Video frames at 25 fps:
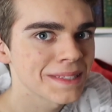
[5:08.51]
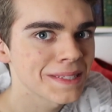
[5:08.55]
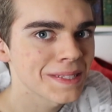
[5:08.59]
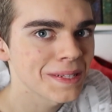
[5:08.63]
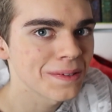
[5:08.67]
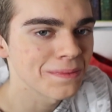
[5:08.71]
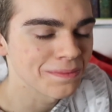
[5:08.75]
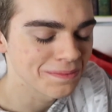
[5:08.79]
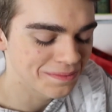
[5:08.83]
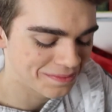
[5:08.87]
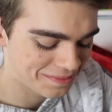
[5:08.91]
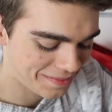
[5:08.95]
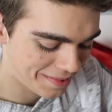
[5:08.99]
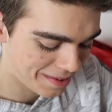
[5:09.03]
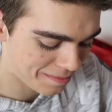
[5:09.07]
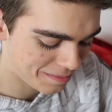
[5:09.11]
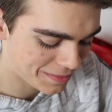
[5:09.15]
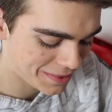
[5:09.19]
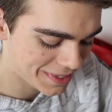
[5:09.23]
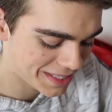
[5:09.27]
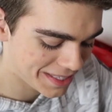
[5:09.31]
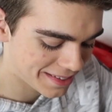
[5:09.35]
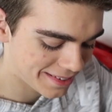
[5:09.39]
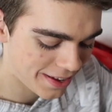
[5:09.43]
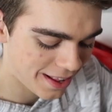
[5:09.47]
So I'm
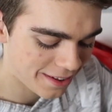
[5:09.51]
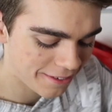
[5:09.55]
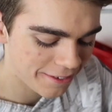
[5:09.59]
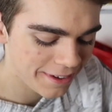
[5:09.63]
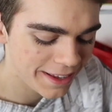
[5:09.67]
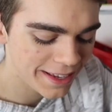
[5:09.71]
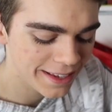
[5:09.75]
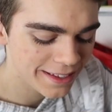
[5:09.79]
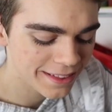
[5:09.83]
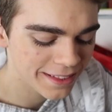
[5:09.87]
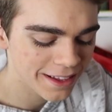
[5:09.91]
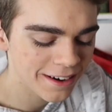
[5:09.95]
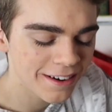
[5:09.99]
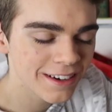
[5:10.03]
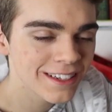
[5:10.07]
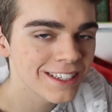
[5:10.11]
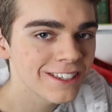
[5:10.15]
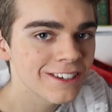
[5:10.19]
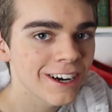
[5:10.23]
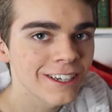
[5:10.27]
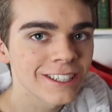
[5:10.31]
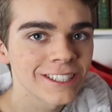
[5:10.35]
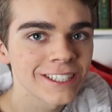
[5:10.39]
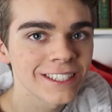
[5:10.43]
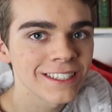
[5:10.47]
just following their
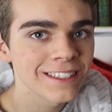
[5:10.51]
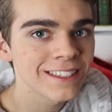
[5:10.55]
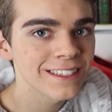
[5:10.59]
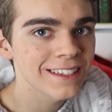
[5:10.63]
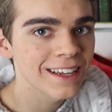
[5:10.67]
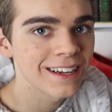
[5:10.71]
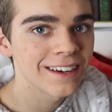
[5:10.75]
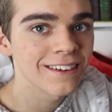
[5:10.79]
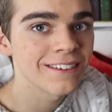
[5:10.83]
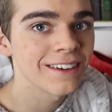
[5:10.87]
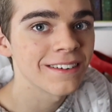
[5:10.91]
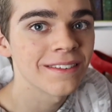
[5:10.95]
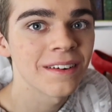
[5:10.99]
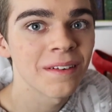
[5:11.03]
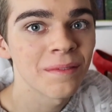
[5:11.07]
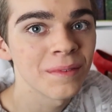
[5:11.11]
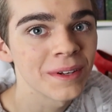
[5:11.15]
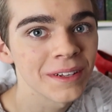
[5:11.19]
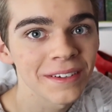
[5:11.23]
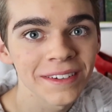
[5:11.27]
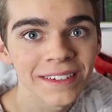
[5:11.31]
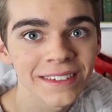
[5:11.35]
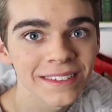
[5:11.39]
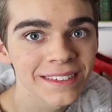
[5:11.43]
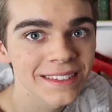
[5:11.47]
instructions. I don't know what I'm
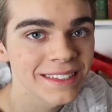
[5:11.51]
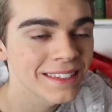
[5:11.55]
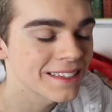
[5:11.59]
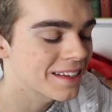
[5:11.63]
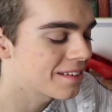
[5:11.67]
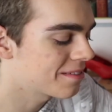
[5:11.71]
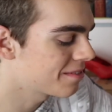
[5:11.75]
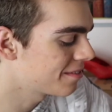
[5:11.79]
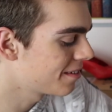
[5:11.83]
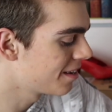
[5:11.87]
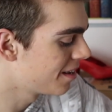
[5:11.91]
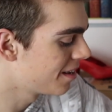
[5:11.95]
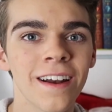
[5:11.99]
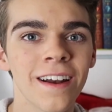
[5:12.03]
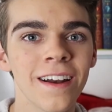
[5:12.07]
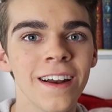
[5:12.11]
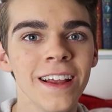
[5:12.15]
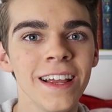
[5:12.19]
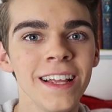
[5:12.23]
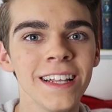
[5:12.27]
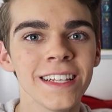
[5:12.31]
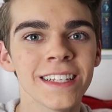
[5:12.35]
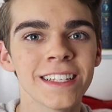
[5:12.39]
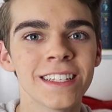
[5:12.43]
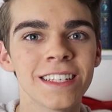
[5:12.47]
doing, so. All
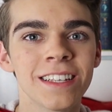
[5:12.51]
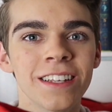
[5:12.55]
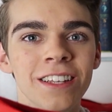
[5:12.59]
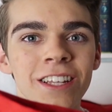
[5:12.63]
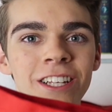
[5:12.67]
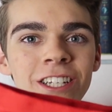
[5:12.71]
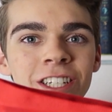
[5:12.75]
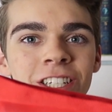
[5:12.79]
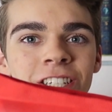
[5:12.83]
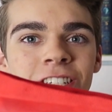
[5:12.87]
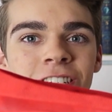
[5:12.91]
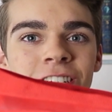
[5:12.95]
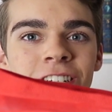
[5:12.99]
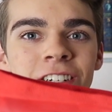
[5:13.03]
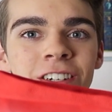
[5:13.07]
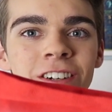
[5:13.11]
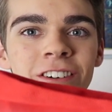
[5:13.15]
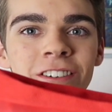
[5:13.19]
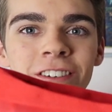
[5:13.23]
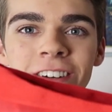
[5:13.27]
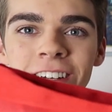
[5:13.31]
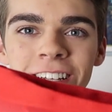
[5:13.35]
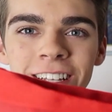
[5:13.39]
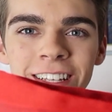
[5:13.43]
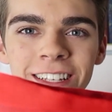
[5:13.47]
right, so the
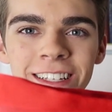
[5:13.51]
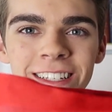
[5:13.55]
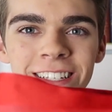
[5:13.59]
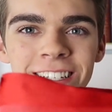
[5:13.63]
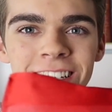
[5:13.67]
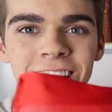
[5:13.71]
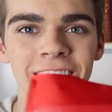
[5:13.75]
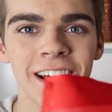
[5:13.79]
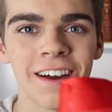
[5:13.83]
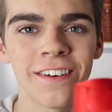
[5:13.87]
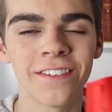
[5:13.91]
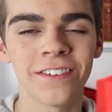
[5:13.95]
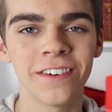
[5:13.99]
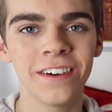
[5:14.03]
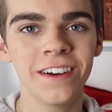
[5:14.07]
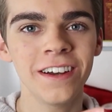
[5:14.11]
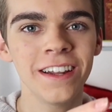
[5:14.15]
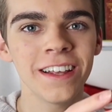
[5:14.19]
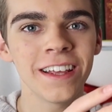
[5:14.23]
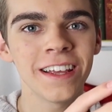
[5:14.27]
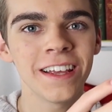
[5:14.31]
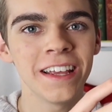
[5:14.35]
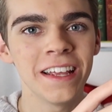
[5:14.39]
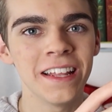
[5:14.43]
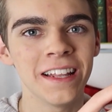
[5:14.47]
shoe is covered
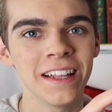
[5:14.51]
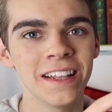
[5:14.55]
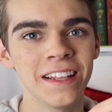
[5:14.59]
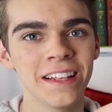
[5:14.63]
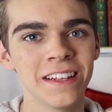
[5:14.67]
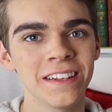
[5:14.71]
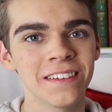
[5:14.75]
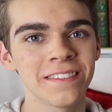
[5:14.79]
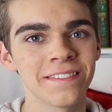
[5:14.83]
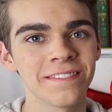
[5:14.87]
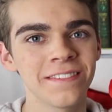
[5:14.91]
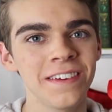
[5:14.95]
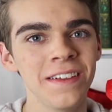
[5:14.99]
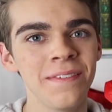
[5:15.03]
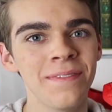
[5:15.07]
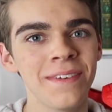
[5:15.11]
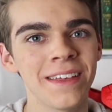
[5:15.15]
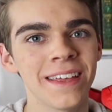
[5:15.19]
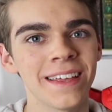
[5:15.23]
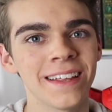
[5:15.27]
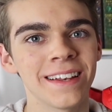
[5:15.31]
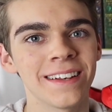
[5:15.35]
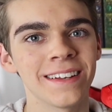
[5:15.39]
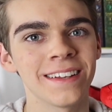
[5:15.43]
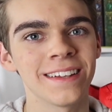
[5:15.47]
in
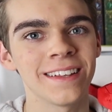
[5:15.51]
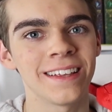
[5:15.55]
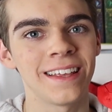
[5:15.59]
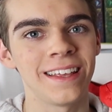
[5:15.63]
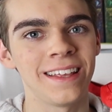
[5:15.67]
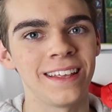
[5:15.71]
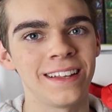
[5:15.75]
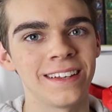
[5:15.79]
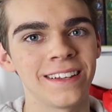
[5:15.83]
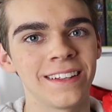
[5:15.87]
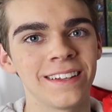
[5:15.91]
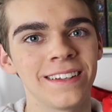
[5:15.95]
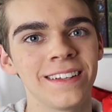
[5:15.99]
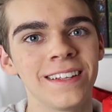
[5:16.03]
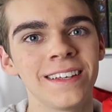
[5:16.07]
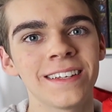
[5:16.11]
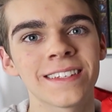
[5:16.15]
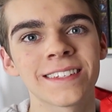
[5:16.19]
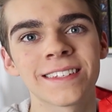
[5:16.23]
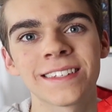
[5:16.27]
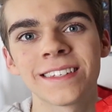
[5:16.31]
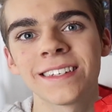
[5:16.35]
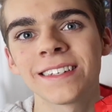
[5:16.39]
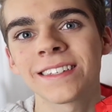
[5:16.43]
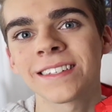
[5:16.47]
ribbon and it
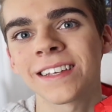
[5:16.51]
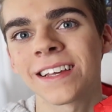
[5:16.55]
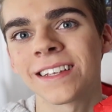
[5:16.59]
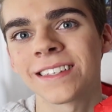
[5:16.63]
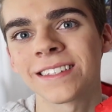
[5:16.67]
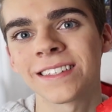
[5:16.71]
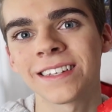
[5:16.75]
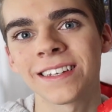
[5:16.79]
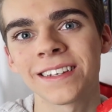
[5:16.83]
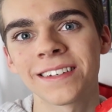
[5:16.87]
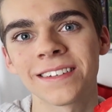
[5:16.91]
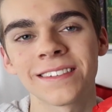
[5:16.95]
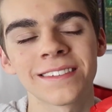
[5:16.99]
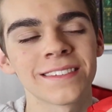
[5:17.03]
looks disgusting,